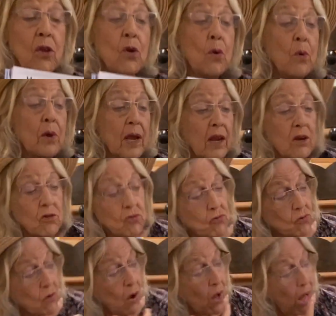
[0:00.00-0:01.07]
you can
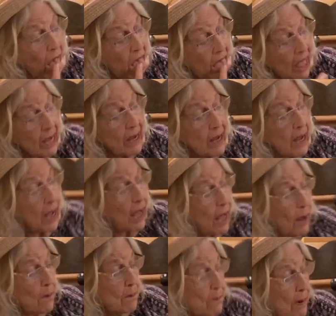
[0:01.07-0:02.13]
draw
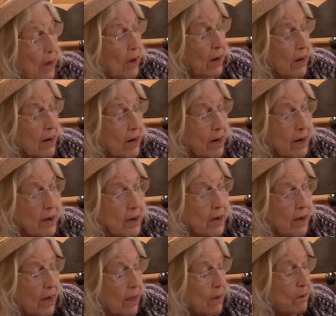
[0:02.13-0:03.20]
a
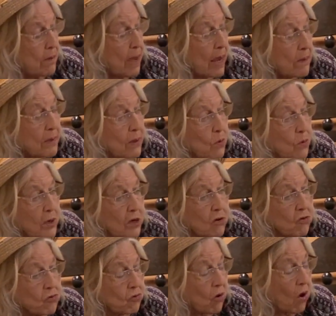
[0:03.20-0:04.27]
barn. Maybe you
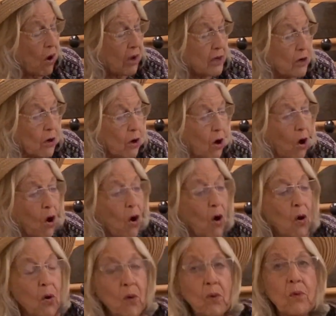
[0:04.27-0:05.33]
can draw your
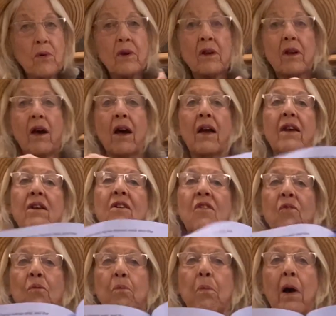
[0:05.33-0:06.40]
own kind
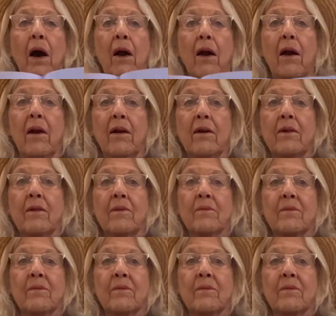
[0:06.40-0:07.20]
of barn.